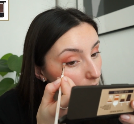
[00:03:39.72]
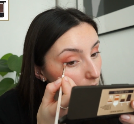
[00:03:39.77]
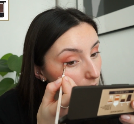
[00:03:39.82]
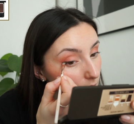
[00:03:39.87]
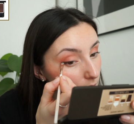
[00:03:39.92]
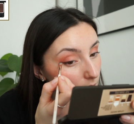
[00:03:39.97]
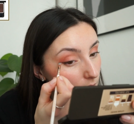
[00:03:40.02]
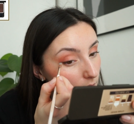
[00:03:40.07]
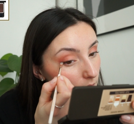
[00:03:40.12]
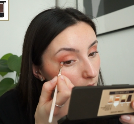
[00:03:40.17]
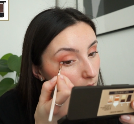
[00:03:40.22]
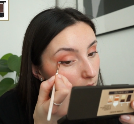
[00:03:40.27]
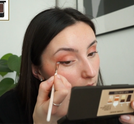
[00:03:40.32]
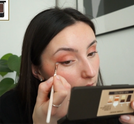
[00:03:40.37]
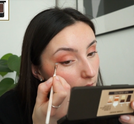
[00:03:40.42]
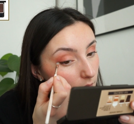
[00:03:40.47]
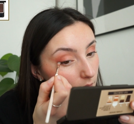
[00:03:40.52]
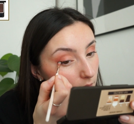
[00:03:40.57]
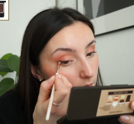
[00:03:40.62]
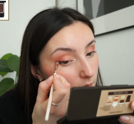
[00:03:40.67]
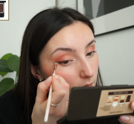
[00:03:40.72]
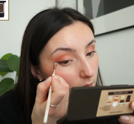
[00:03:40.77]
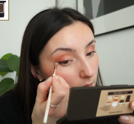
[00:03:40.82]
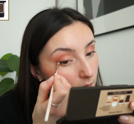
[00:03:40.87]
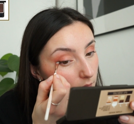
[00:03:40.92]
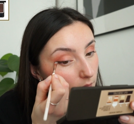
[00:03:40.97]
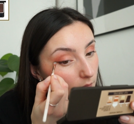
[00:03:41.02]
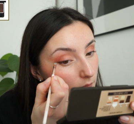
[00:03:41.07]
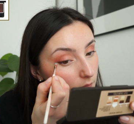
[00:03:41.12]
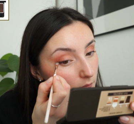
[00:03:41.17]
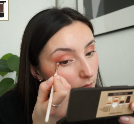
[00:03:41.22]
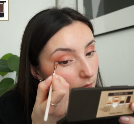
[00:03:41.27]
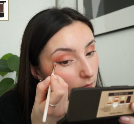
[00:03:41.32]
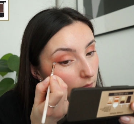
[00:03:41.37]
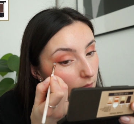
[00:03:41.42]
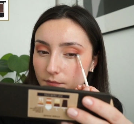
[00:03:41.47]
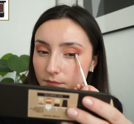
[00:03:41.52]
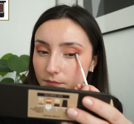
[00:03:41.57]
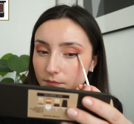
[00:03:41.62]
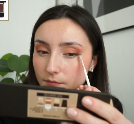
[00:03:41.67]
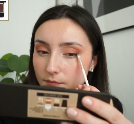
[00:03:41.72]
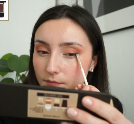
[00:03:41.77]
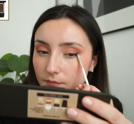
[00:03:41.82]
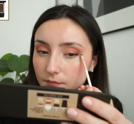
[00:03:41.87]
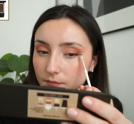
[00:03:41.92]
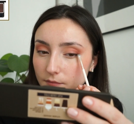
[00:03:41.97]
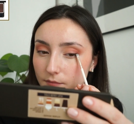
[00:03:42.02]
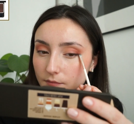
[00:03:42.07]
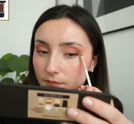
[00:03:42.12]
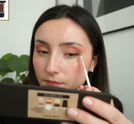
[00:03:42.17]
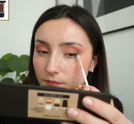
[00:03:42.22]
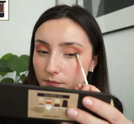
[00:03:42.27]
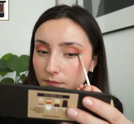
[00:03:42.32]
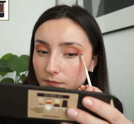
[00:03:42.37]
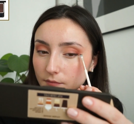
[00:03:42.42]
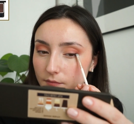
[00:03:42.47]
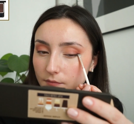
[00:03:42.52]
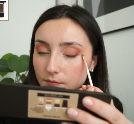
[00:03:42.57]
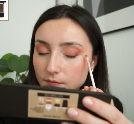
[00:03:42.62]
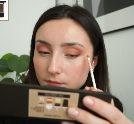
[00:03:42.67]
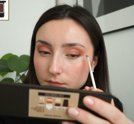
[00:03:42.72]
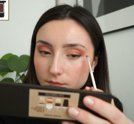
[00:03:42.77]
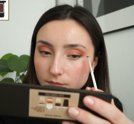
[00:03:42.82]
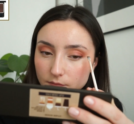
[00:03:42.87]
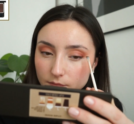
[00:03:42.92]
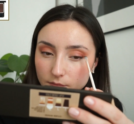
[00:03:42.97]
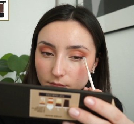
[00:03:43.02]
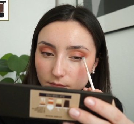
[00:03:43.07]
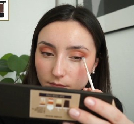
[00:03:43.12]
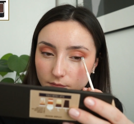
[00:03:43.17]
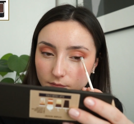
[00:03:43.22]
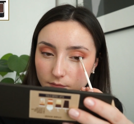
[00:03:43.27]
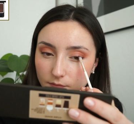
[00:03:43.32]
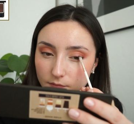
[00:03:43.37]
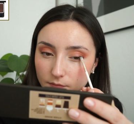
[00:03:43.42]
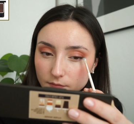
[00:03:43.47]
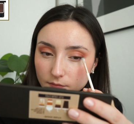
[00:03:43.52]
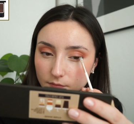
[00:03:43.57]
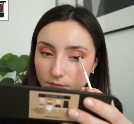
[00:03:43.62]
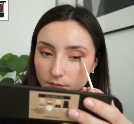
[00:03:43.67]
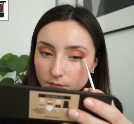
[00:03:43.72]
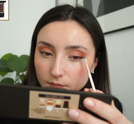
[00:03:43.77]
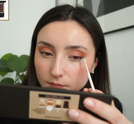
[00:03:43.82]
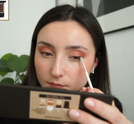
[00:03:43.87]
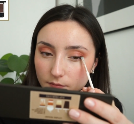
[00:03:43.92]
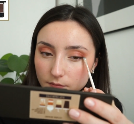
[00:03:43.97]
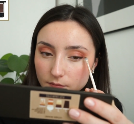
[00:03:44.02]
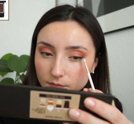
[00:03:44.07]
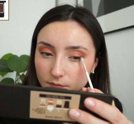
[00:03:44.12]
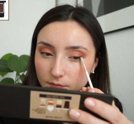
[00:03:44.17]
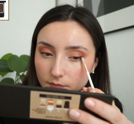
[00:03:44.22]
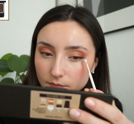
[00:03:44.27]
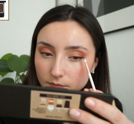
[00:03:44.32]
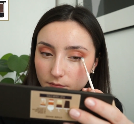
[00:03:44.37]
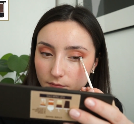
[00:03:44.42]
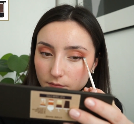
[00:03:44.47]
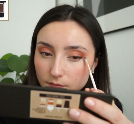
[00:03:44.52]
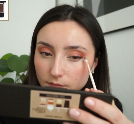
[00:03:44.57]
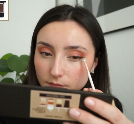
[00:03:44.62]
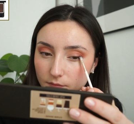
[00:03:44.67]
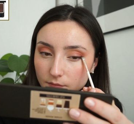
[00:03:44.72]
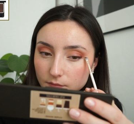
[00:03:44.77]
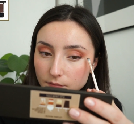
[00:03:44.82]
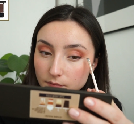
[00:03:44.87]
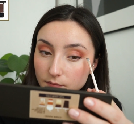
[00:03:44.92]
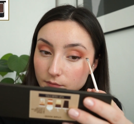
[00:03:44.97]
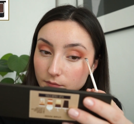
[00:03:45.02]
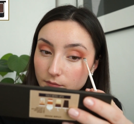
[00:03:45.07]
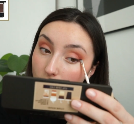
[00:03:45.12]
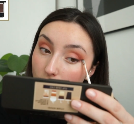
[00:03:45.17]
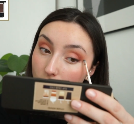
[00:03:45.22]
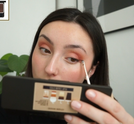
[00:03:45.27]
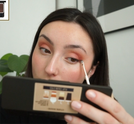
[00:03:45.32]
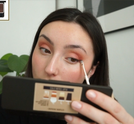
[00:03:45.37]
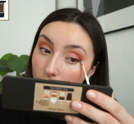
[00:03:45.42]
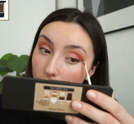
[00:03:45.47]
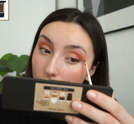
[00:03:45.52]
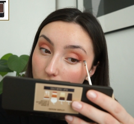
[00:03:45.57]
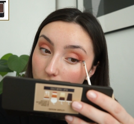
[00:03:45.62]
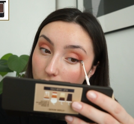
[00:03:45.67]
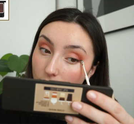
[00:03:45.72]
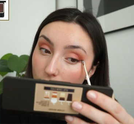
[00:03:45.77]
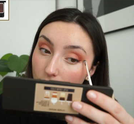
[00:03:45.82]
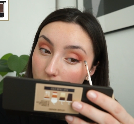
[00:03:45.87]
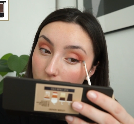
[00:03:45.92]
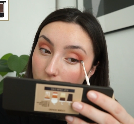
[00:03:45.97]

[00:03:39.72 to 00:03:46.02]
(silence)